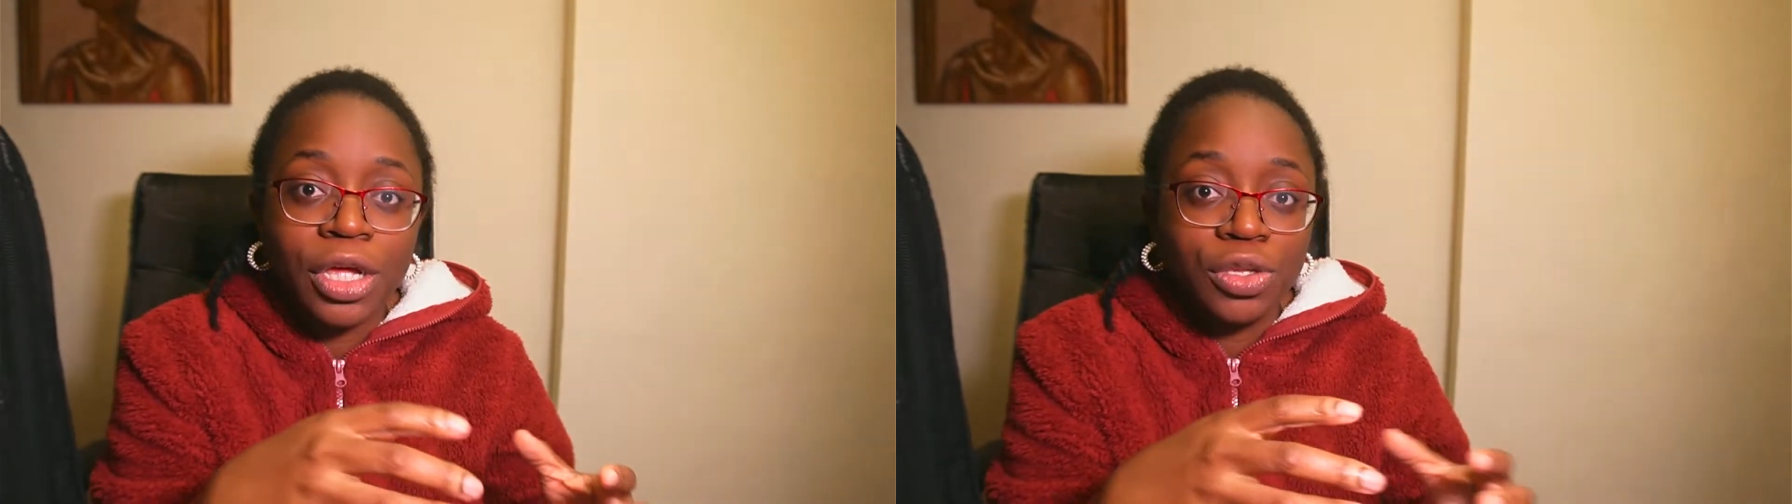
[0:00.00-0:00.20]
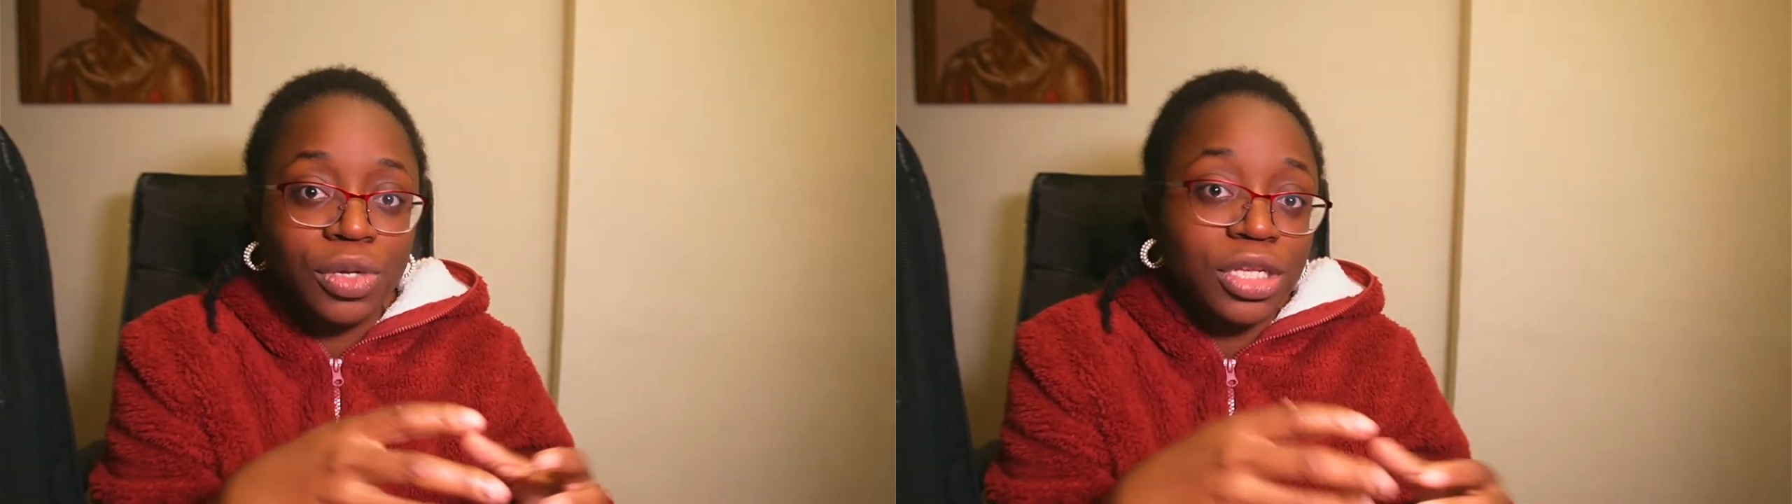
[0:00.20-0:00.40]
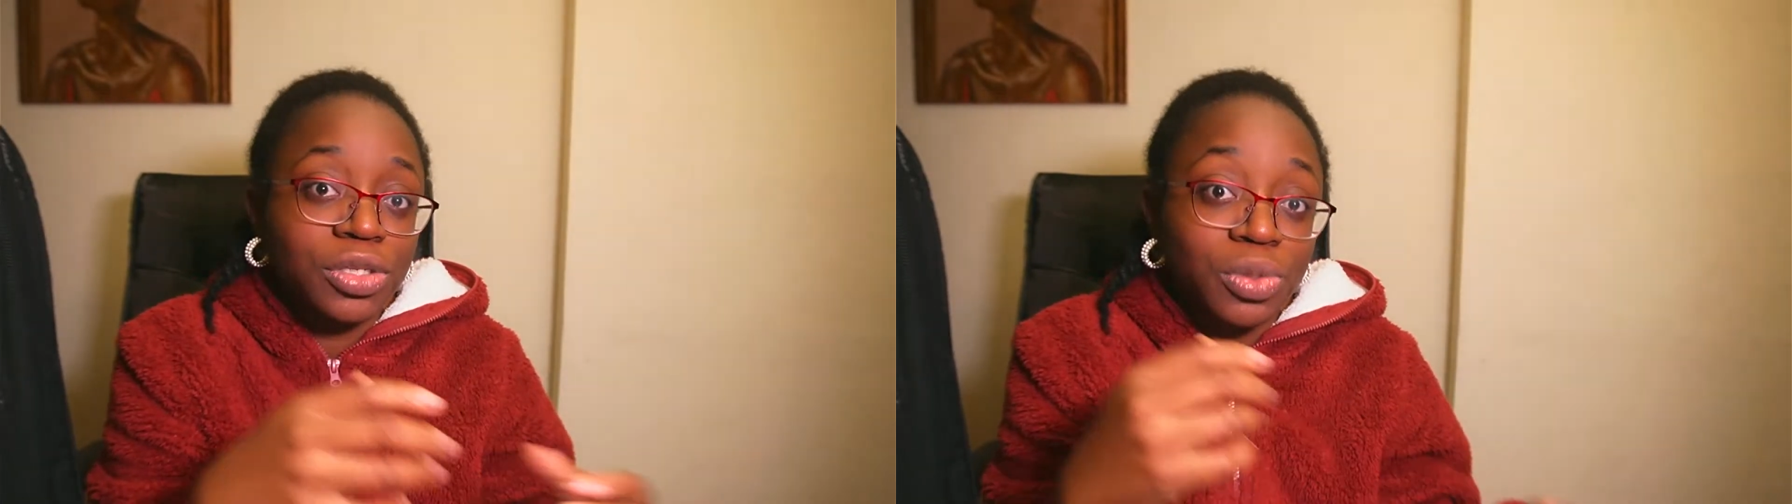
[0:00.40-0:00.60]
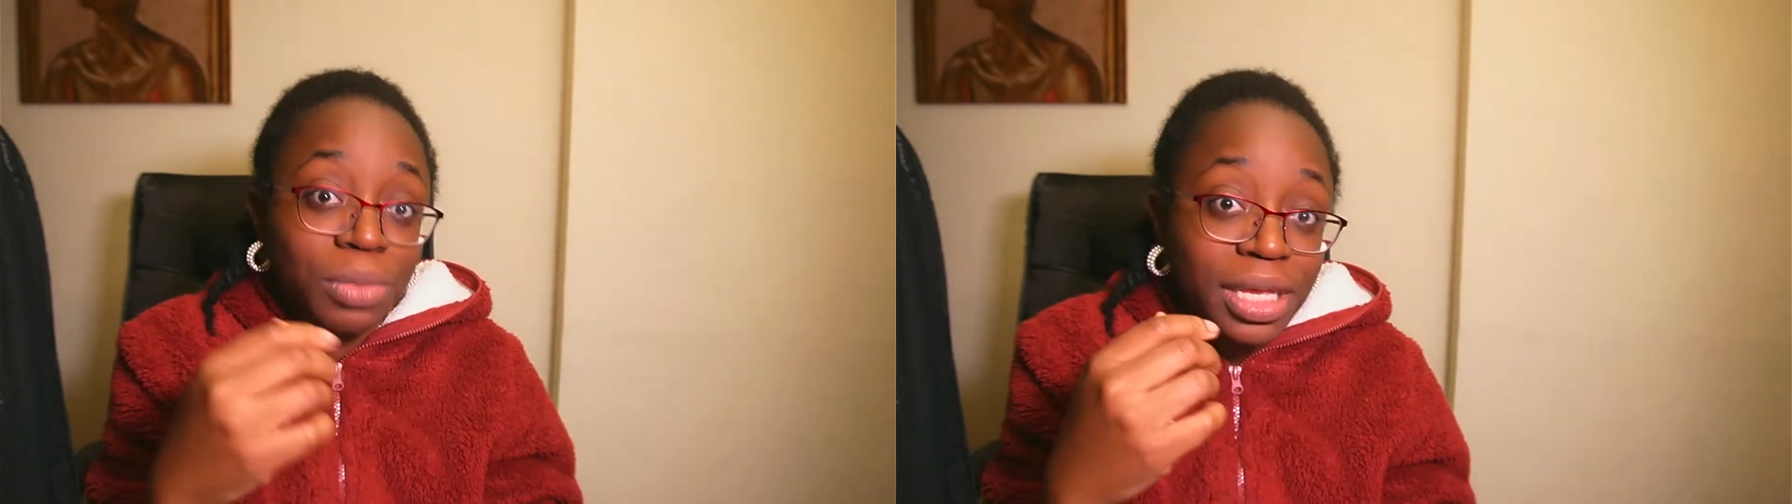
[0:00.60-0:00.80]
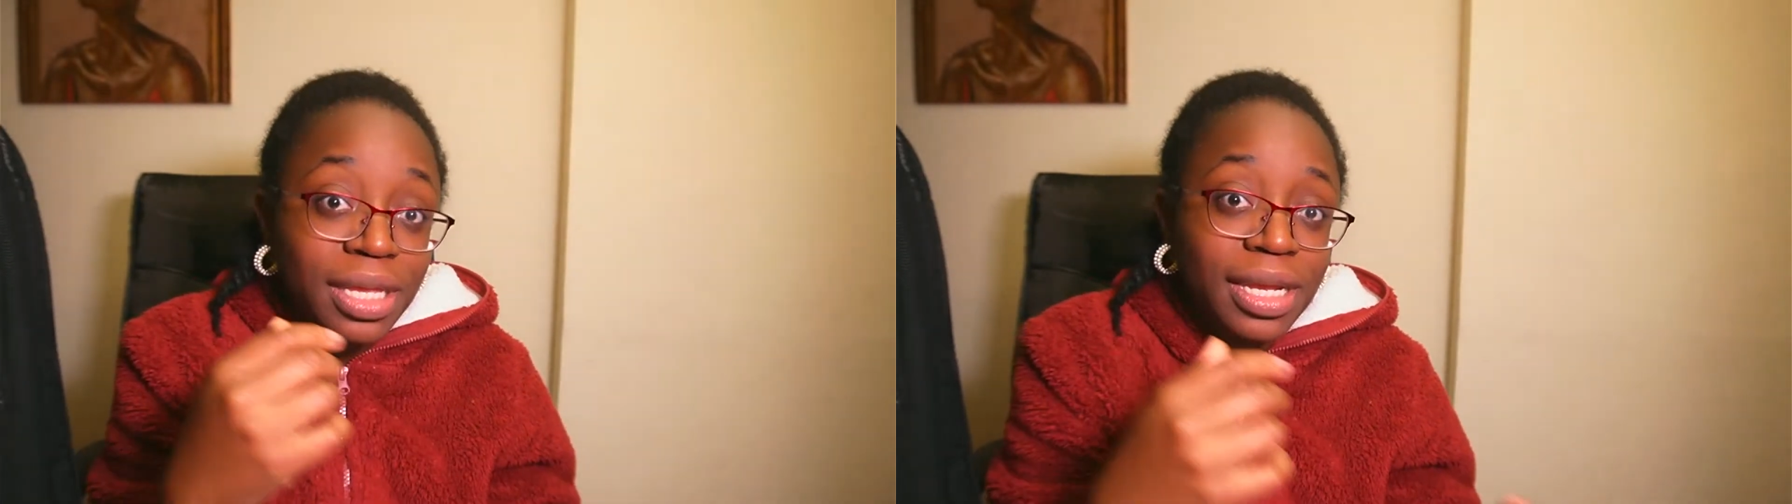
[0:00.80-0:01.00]
you can zoom
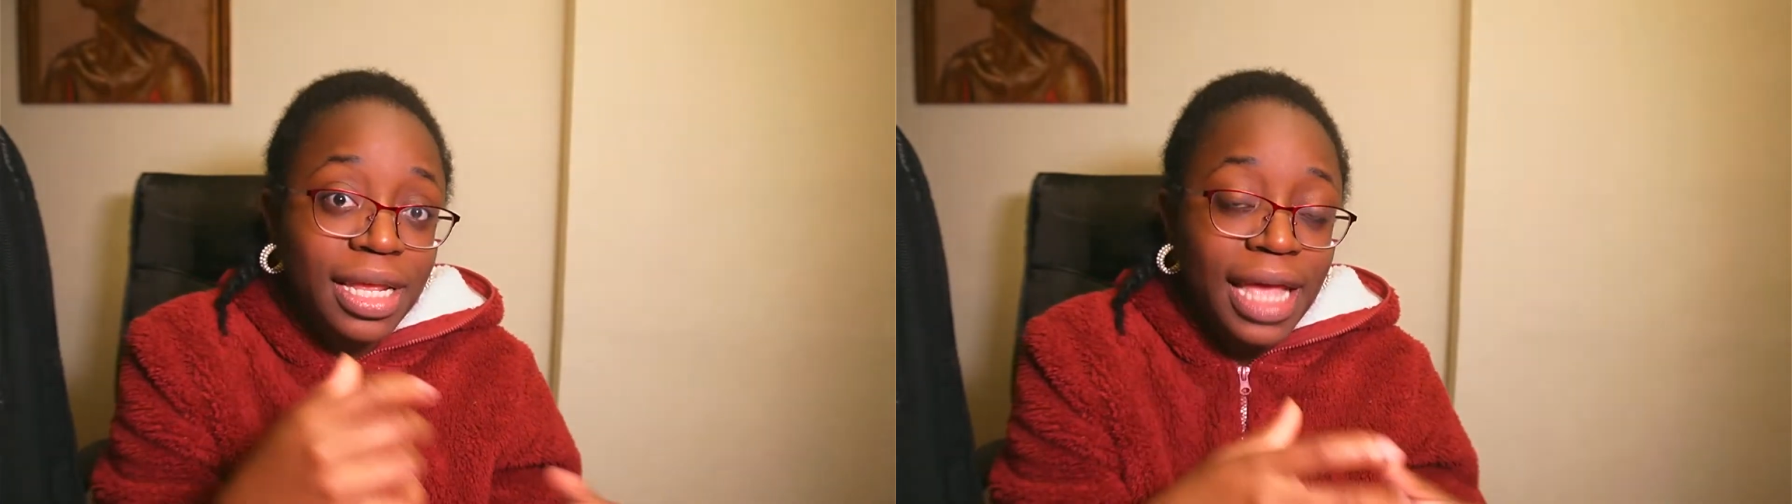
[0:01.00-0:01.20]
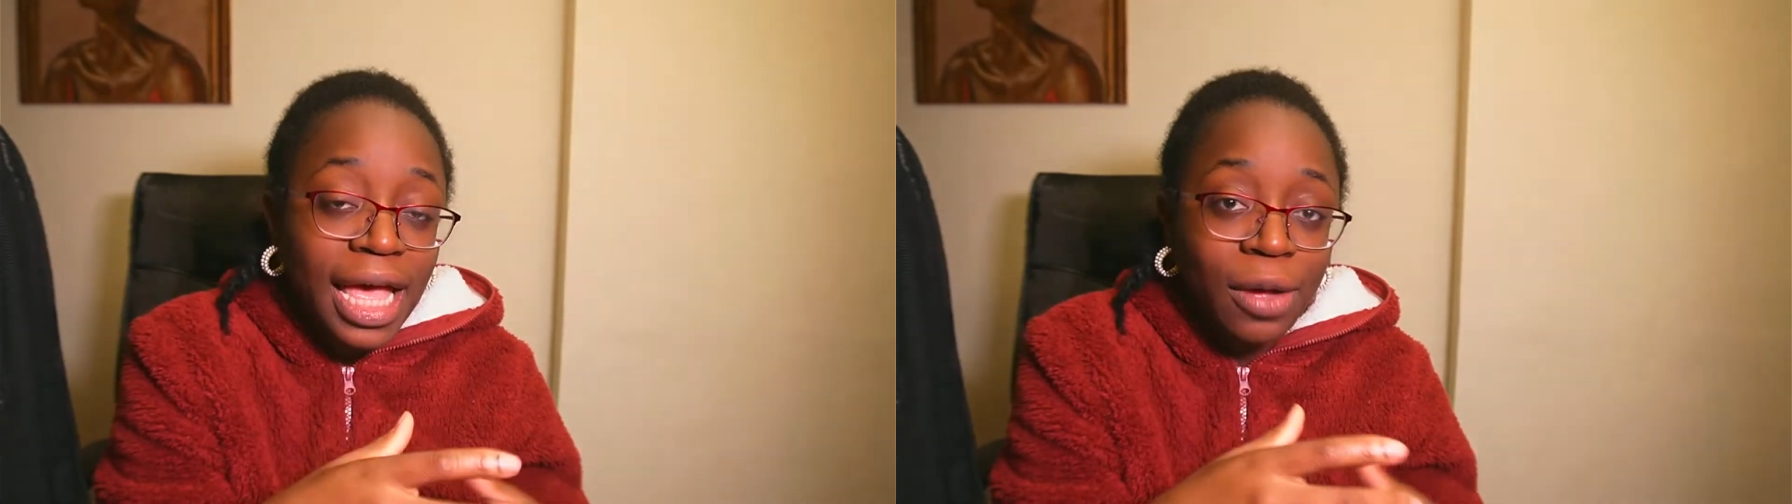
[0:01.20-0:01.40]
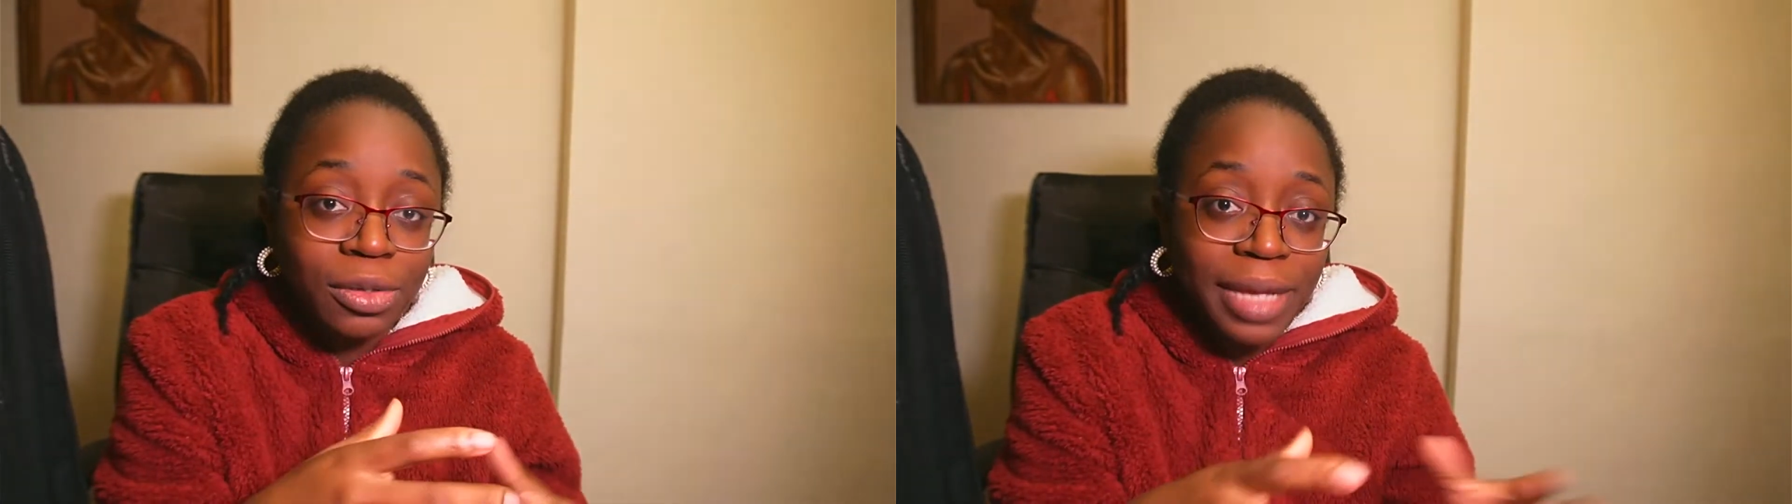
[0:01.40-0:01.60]
in and out,